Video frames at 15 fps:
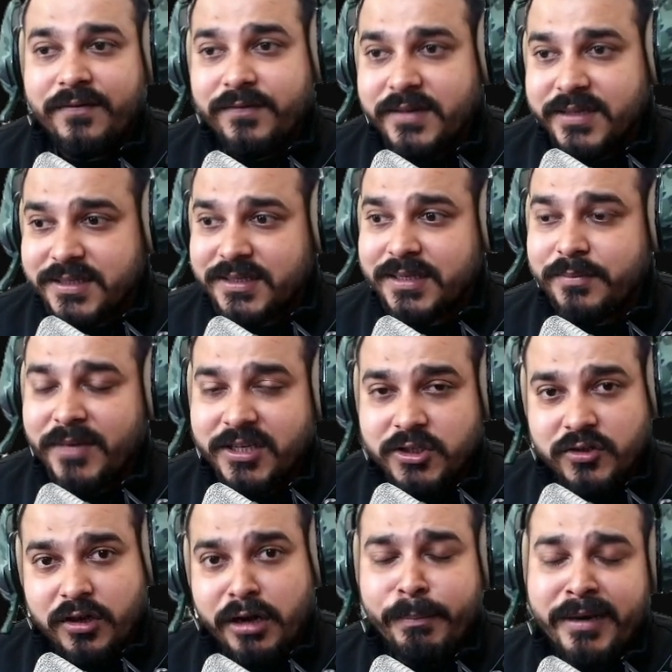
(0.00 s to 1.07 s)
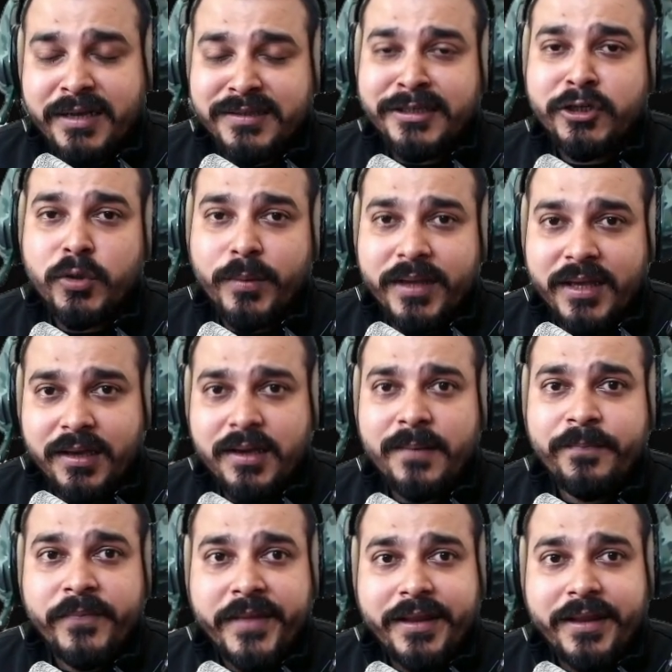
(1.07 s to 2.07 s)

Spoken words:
If this image is not present over here,